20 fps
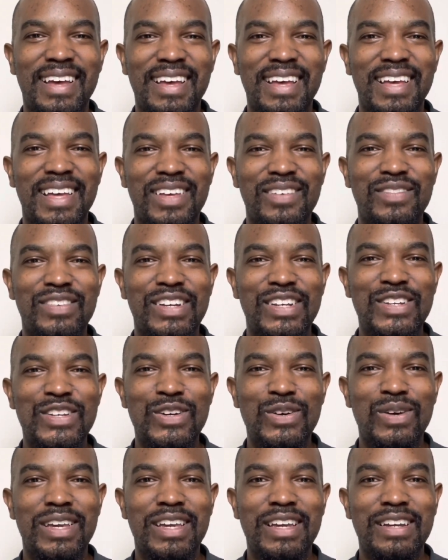If you're
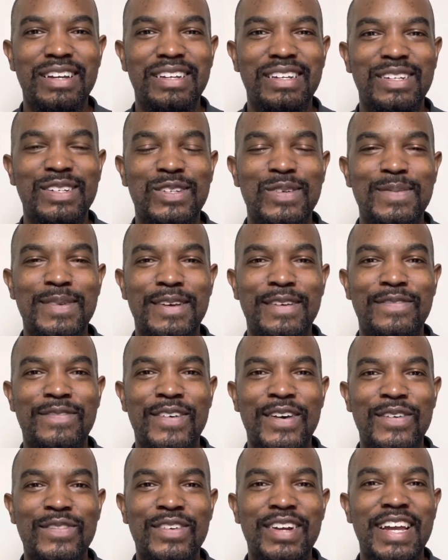new here, do me a
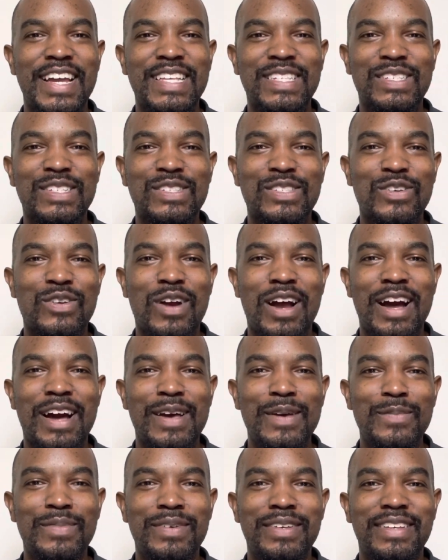favor and
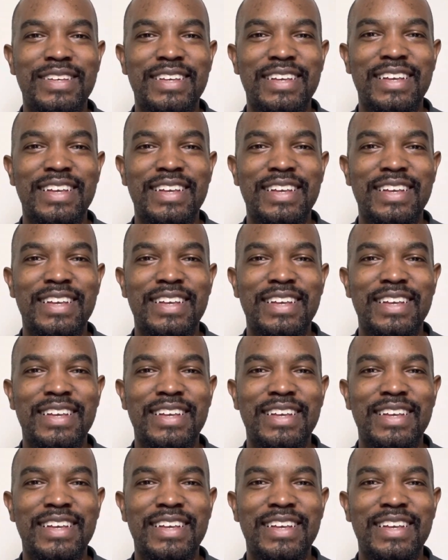subscribe.